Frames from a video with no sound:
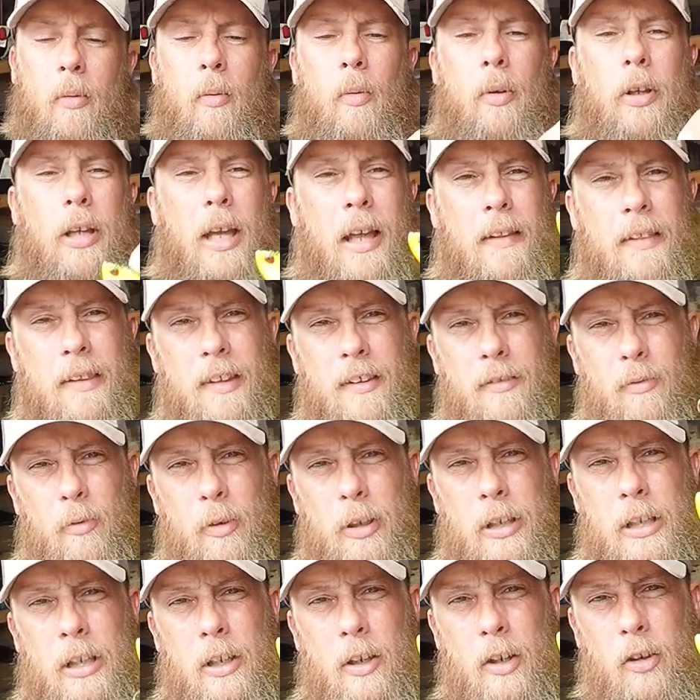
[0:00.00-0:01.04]
we got this
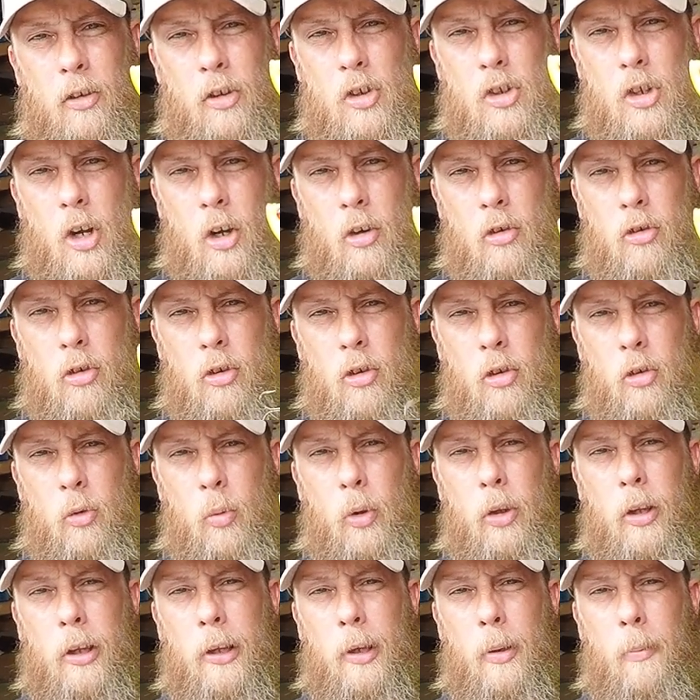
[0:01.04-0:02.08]
one here. It's a chartreuse
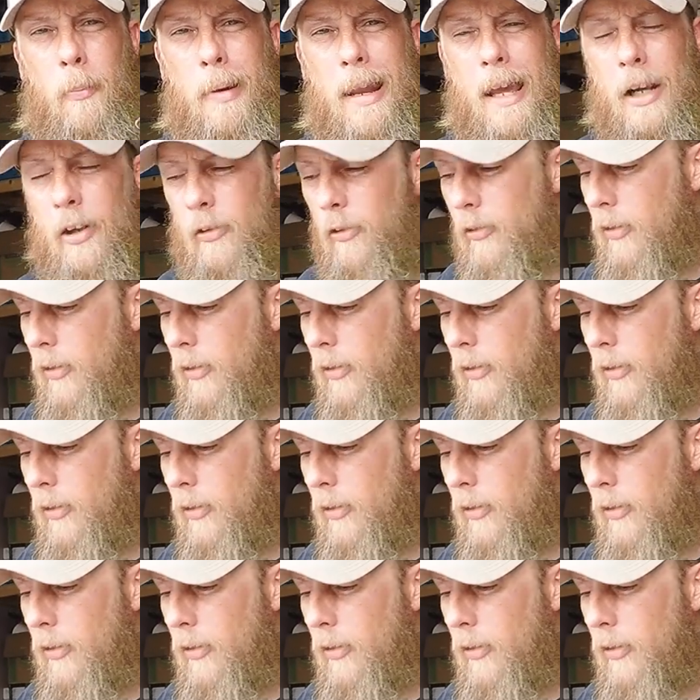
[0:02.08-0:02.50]
with a little black